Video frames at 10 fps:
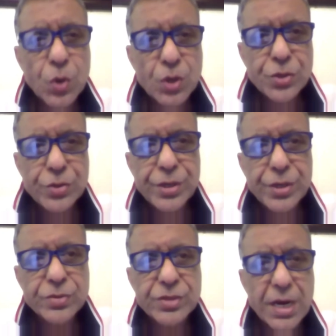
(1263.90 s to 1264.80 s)
is known to
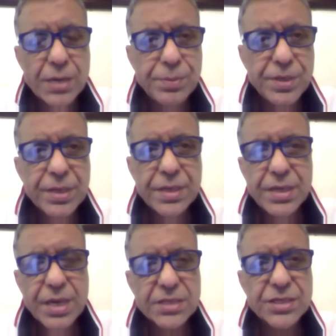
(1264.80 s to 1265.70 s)
reduce
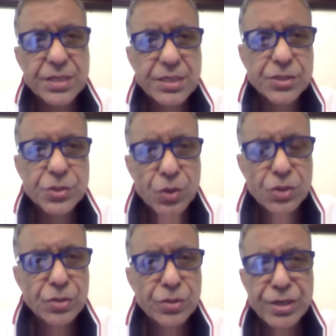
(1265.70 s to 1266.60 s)
LPA. Niacin is
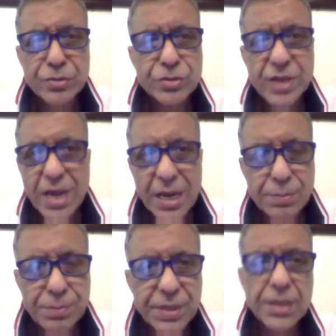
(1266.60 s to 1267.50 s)
known to reduce
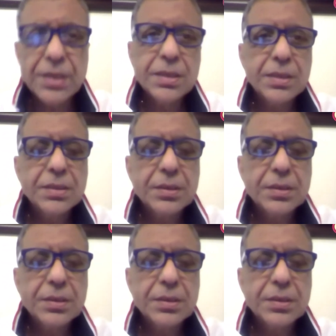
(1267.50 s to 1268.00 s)
LPA.